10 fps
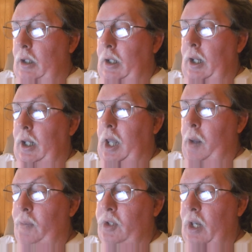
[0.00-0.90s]
he
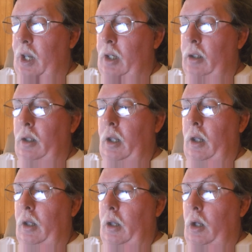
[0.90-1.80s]
keeps saying the
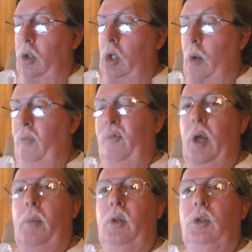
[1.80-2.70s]
Job and
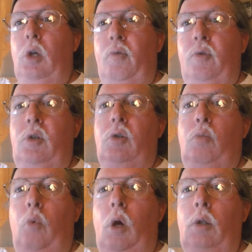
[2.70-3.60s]
Family Services
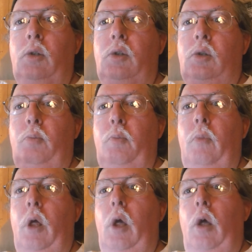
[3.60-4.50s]
wants,
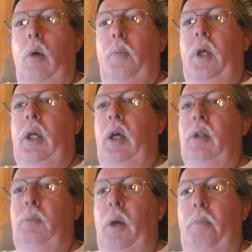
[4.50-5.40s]

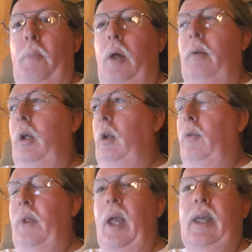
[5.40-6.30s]
because my, you know,
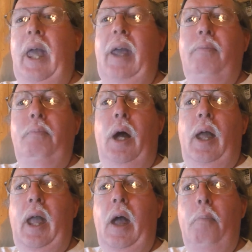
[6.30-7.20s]
they gave
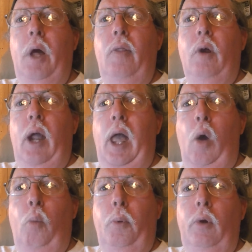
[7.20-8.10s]
my mother
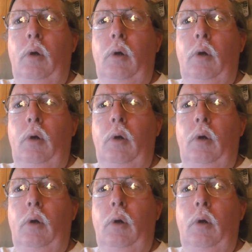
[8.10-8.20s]
help